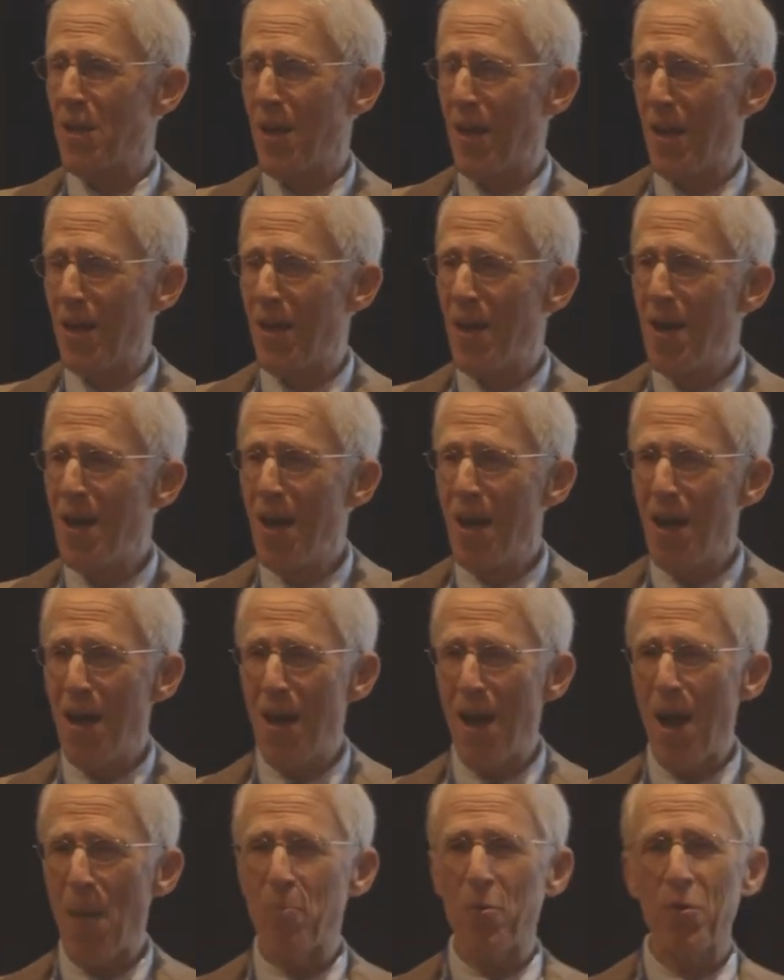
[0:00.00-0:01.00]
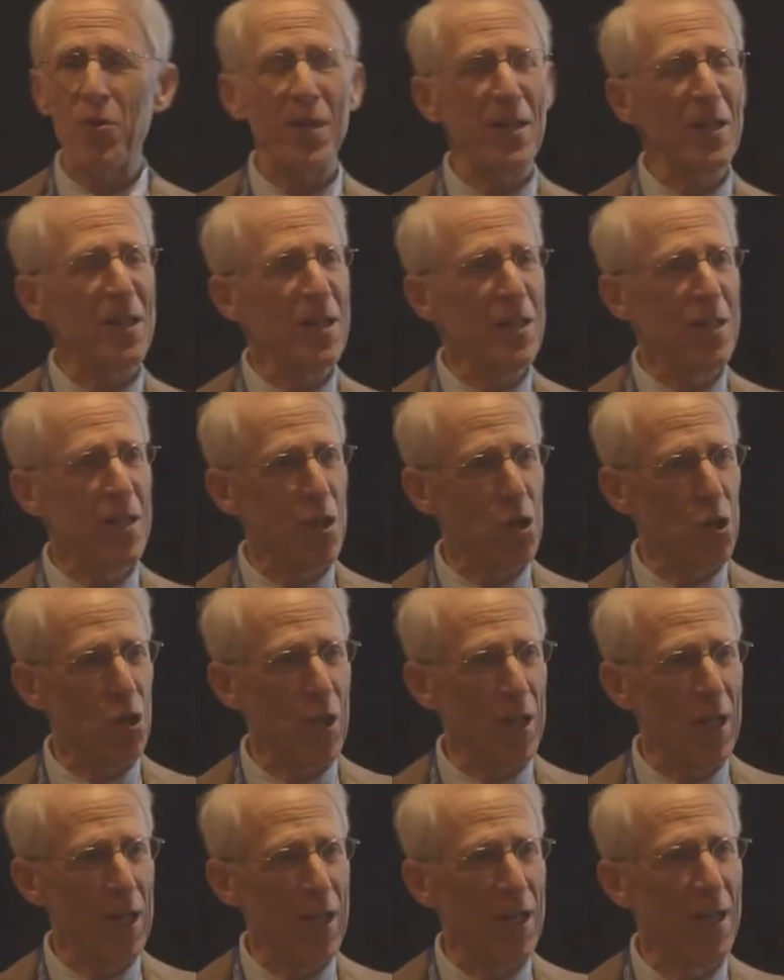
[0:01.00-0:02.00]
on operant
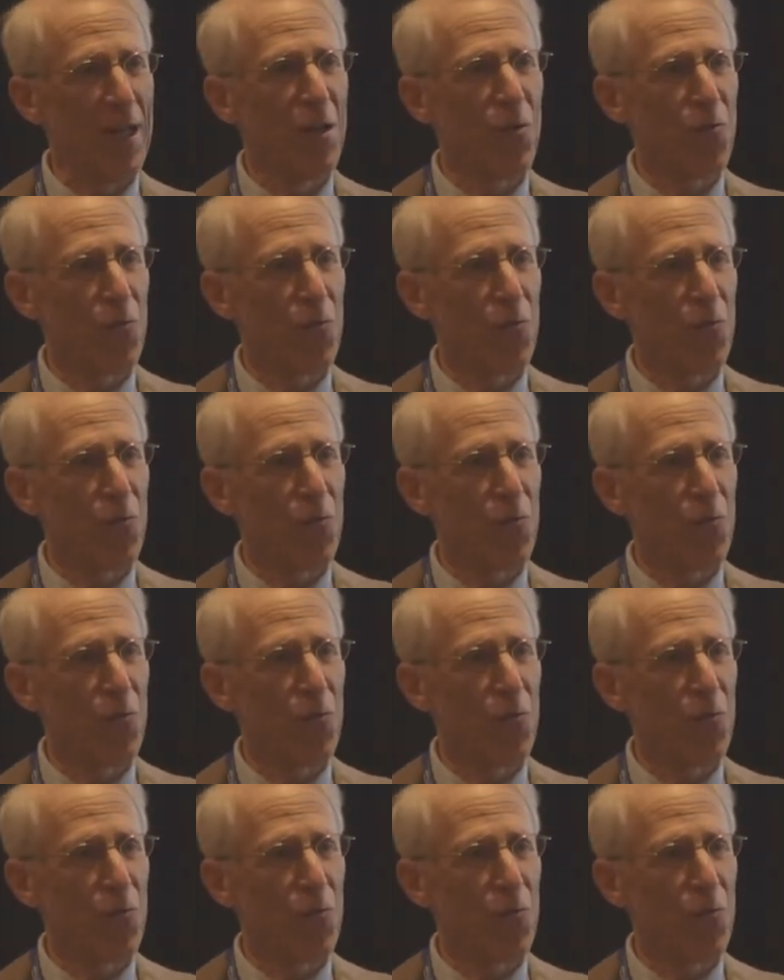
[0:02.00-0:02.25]
conditioning,